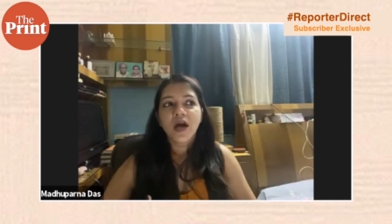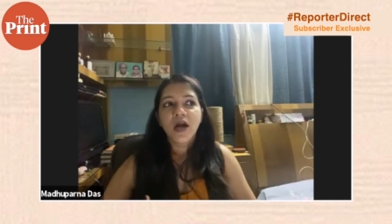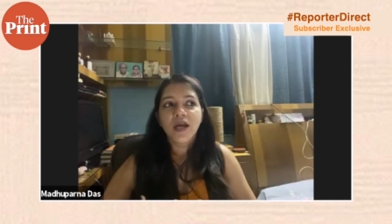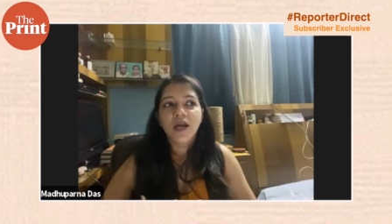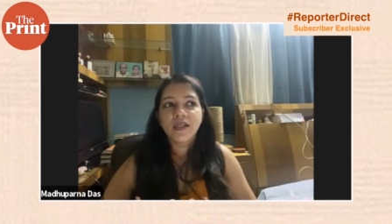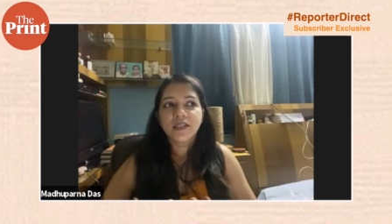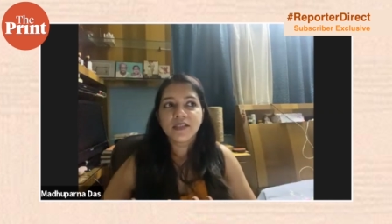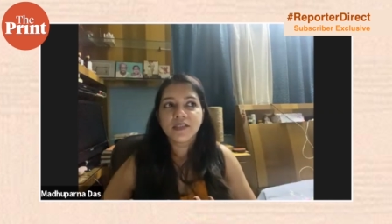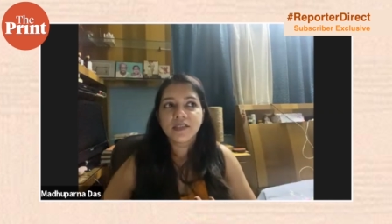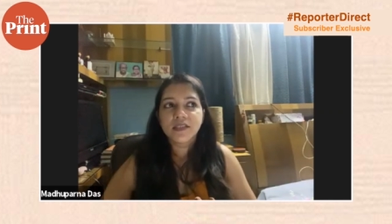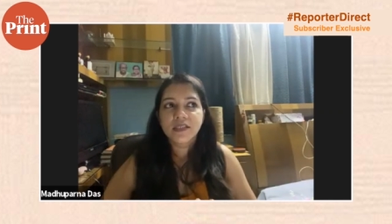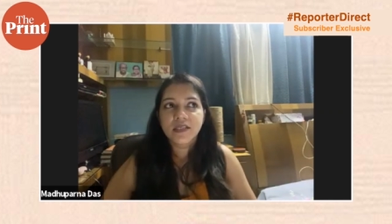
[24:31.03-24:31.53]

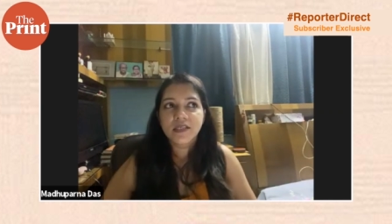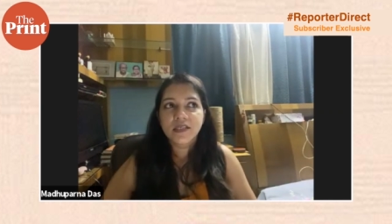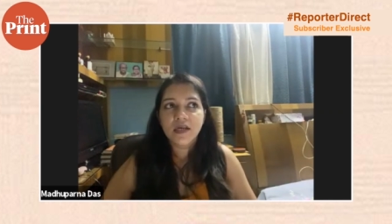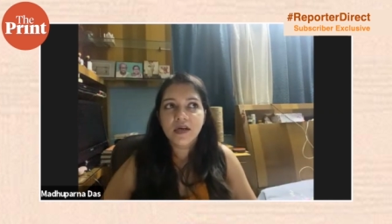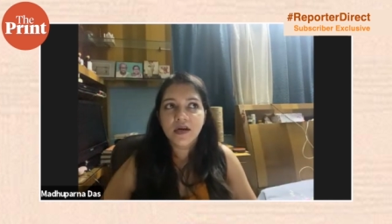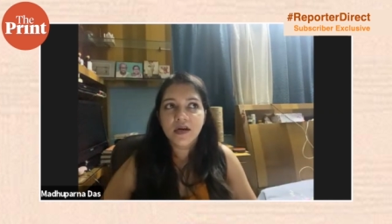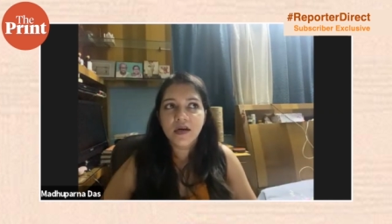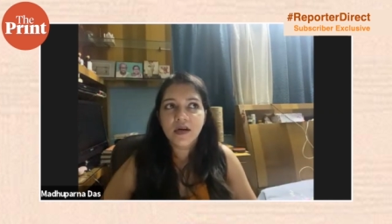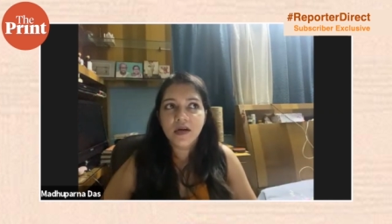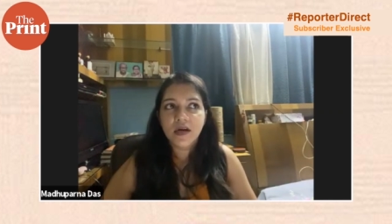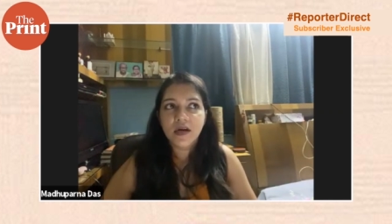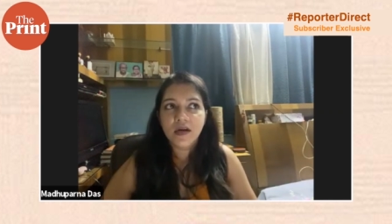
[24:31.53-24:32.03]
It's
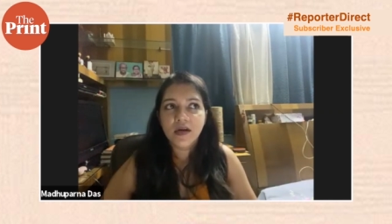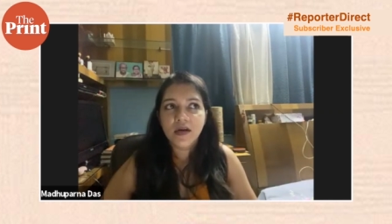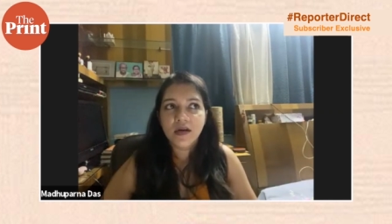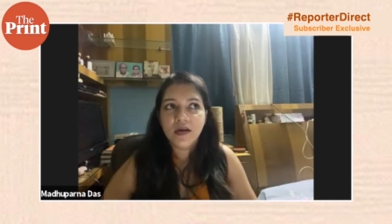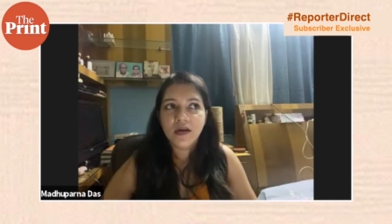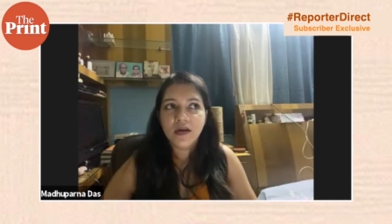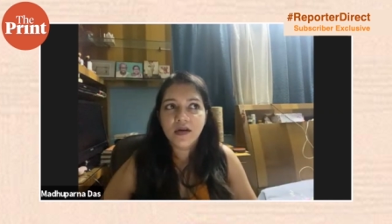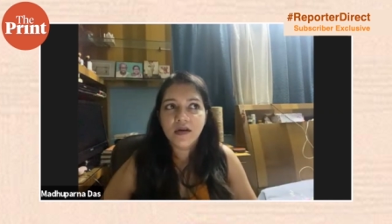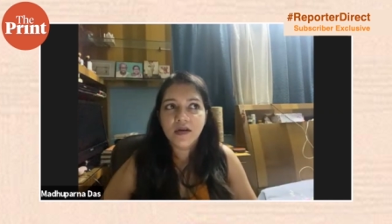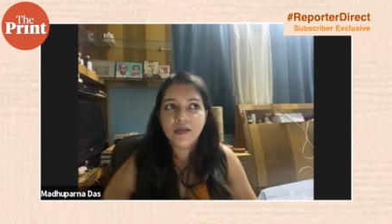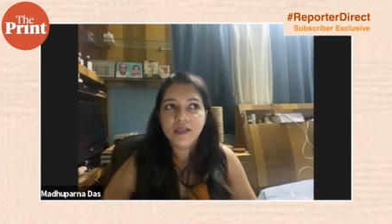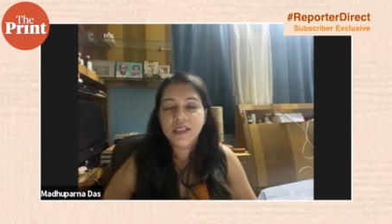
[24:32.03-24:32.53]
uh,
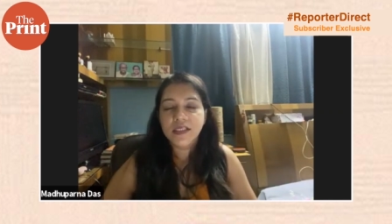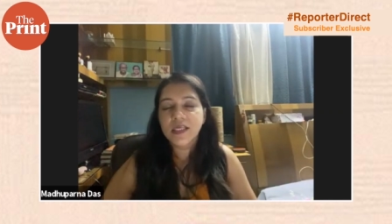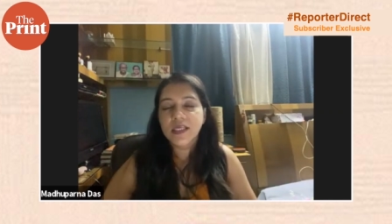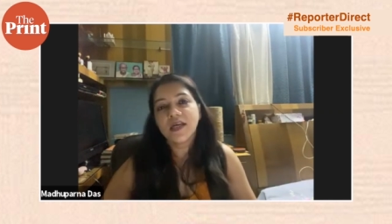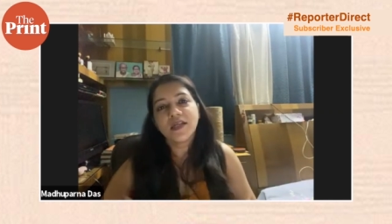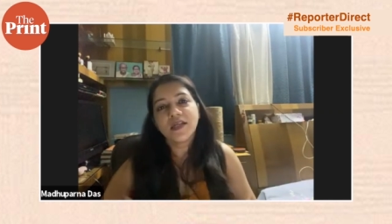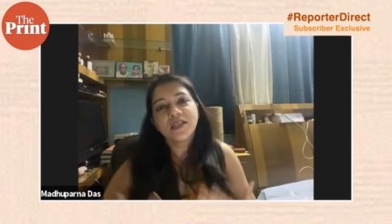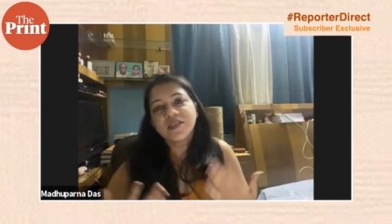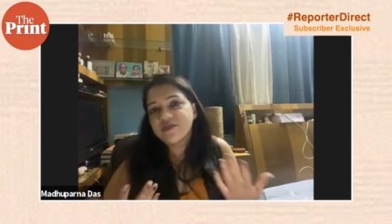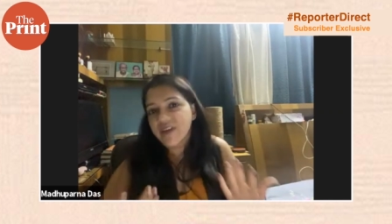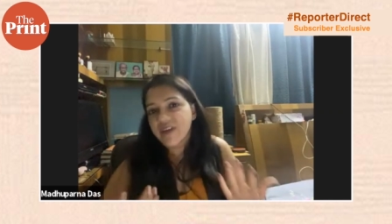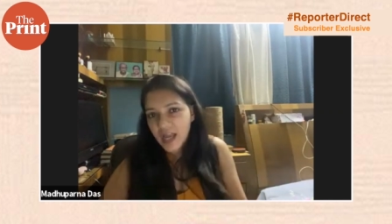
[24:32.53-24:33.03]
see,
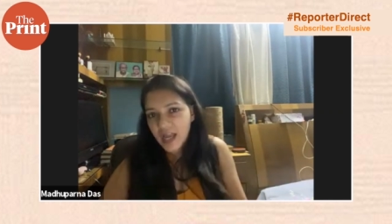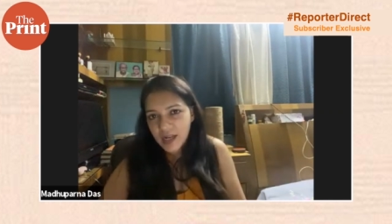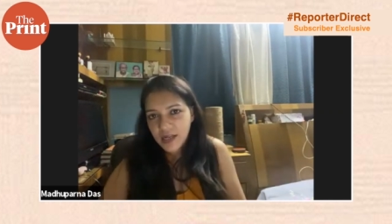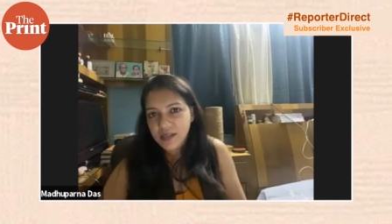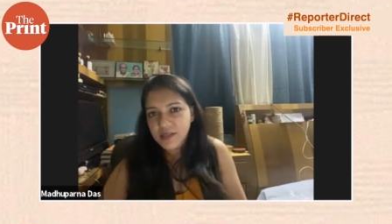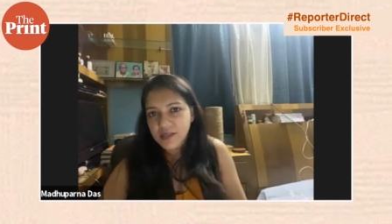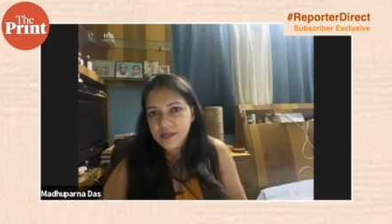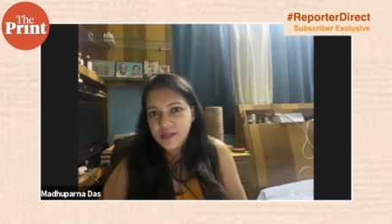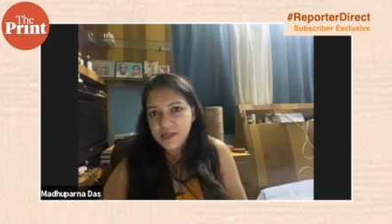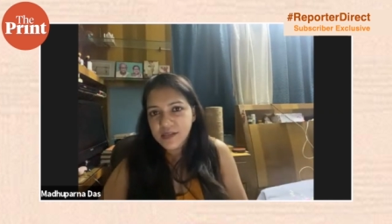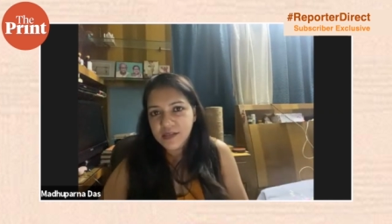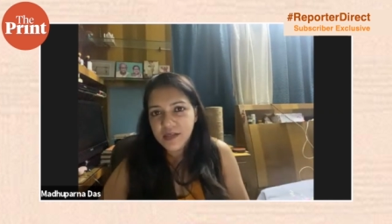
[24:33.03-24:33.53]
it's
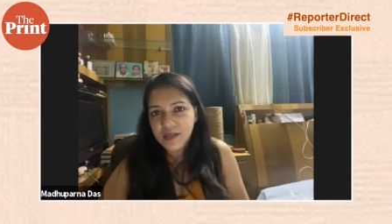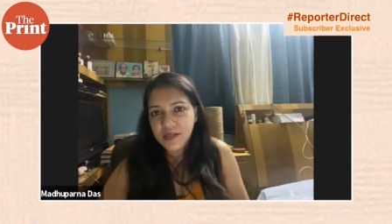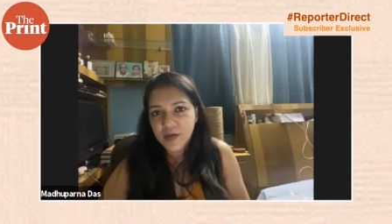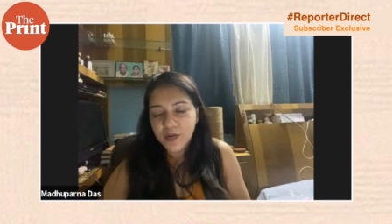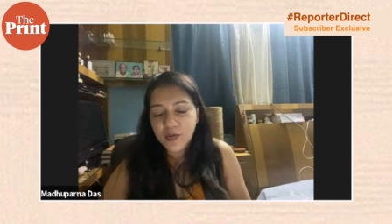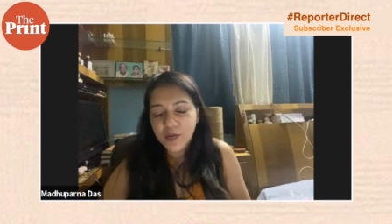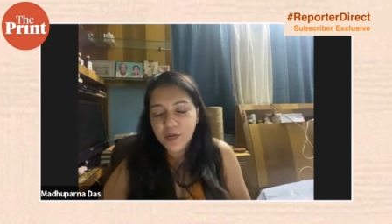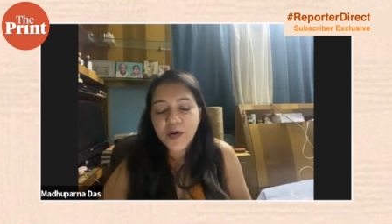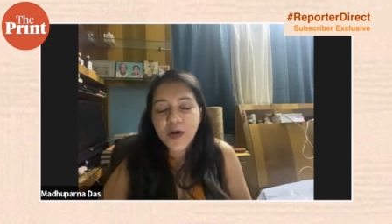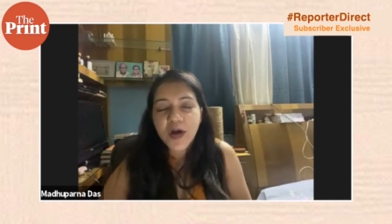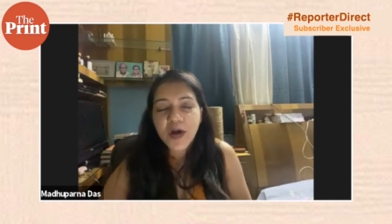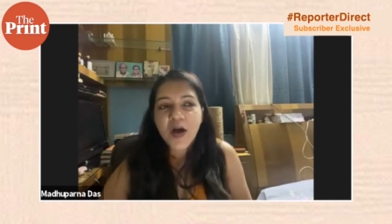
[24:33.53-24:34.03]
violence, you
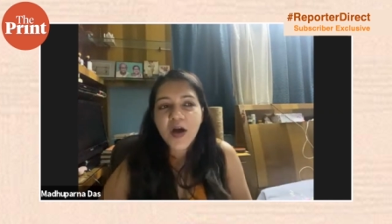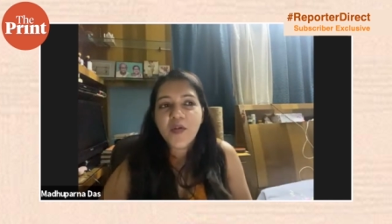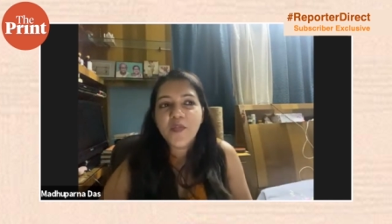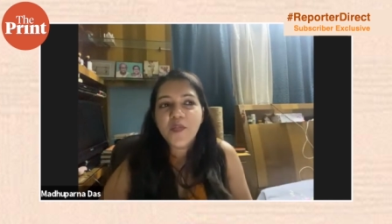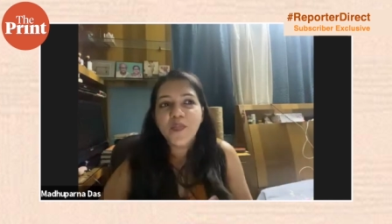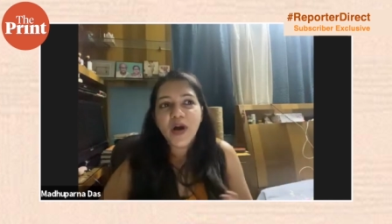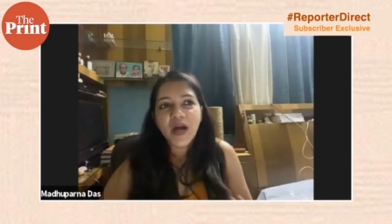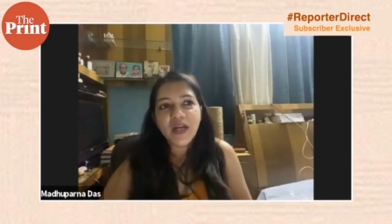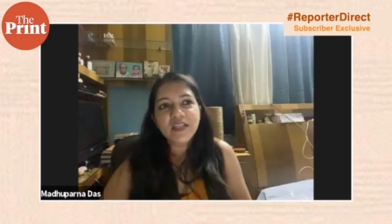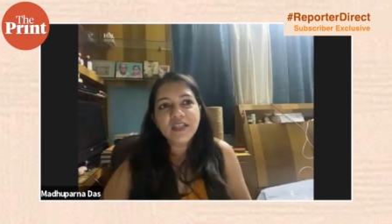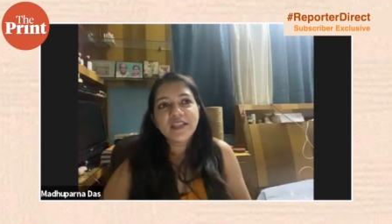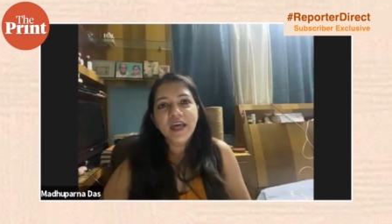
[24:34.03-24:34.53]
know.
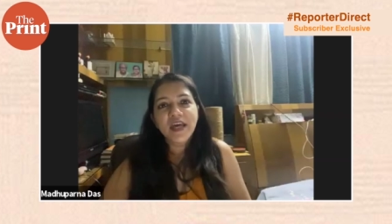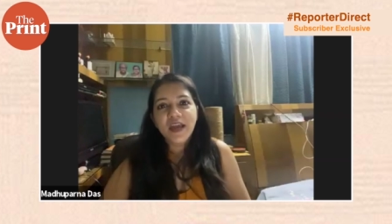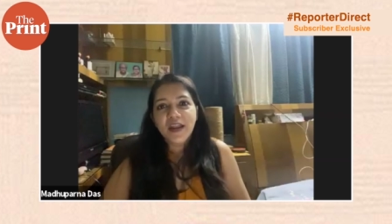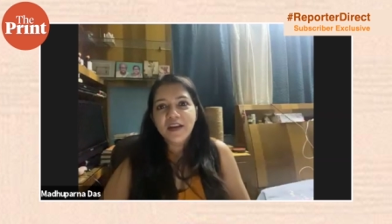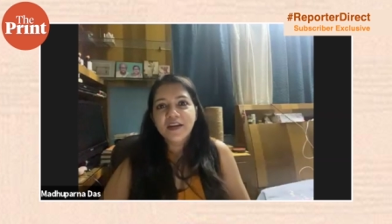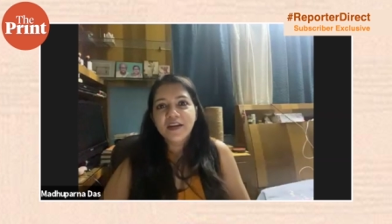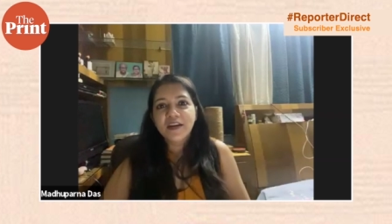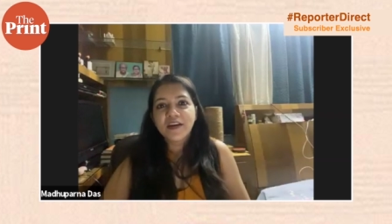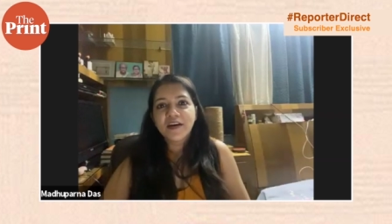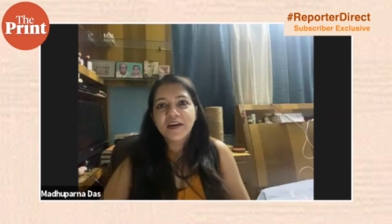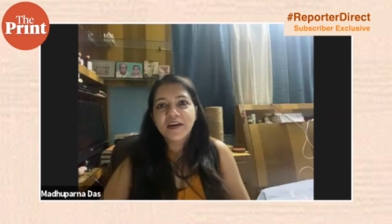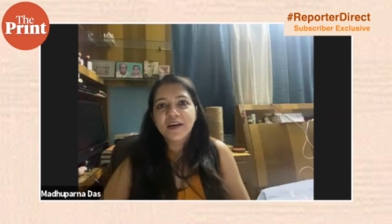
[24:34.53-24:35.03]
But
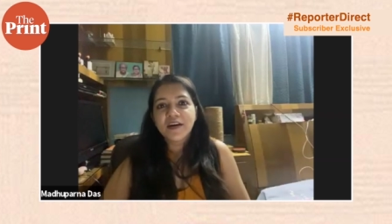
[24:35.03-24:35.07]
then